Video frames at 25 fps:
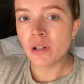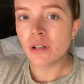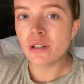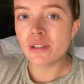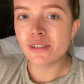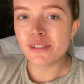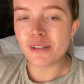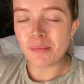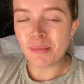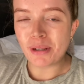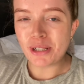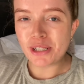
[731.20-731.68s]

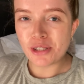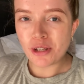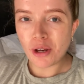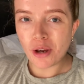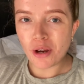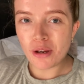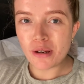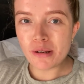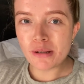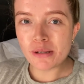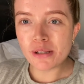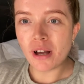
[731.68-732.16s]
So my
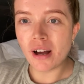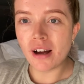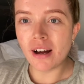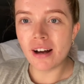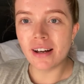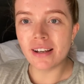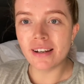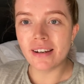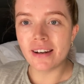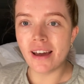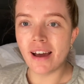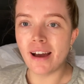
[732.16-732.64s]
toes
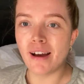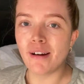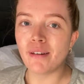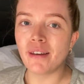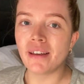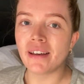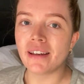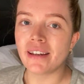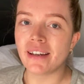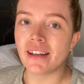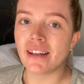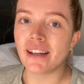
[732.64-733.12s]
are now
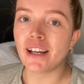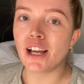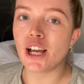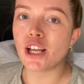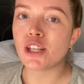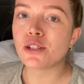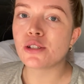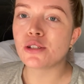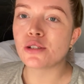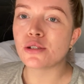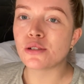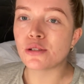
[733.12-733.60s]
looking
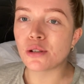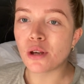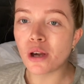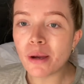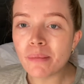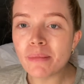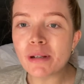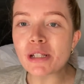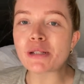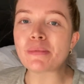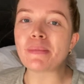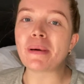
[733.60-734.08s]
so
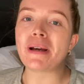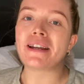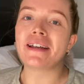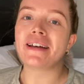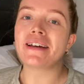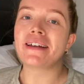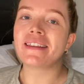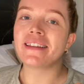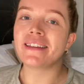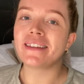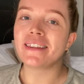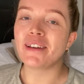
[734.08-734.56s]
much
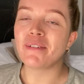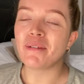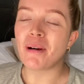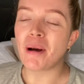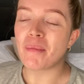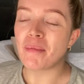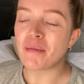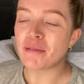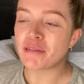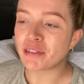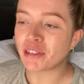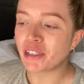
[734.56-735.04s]
better than they were
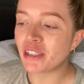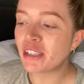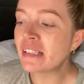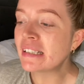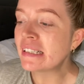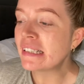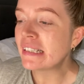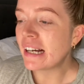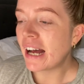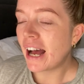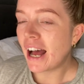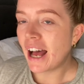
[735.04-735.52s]
before.
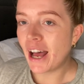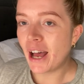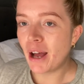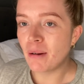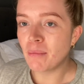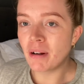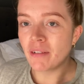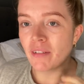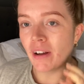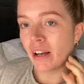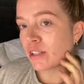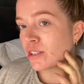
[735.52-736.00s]
Um,
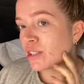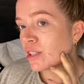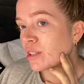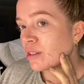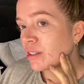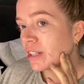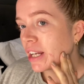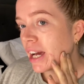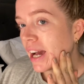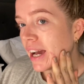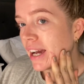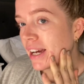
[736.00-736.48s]
I've actually
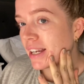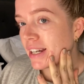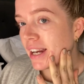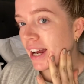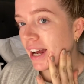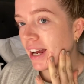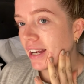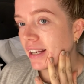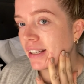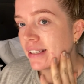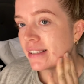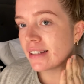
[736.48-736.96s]
gone ahead
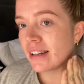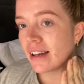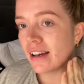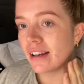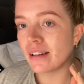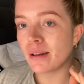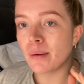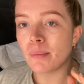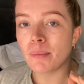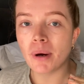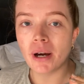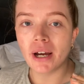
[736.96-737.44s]
and done
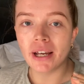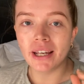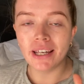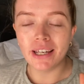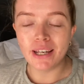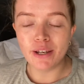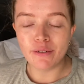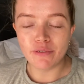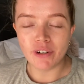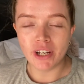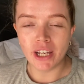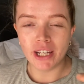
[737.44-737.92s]
my
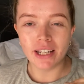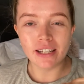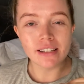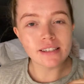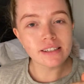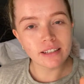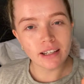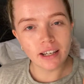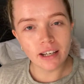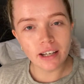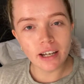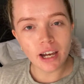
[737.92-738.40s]
evening
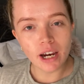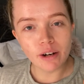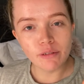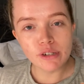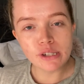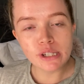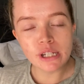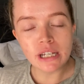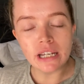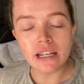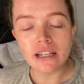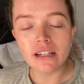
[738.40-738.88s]
skincare
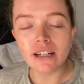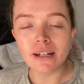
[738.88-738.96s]
routine.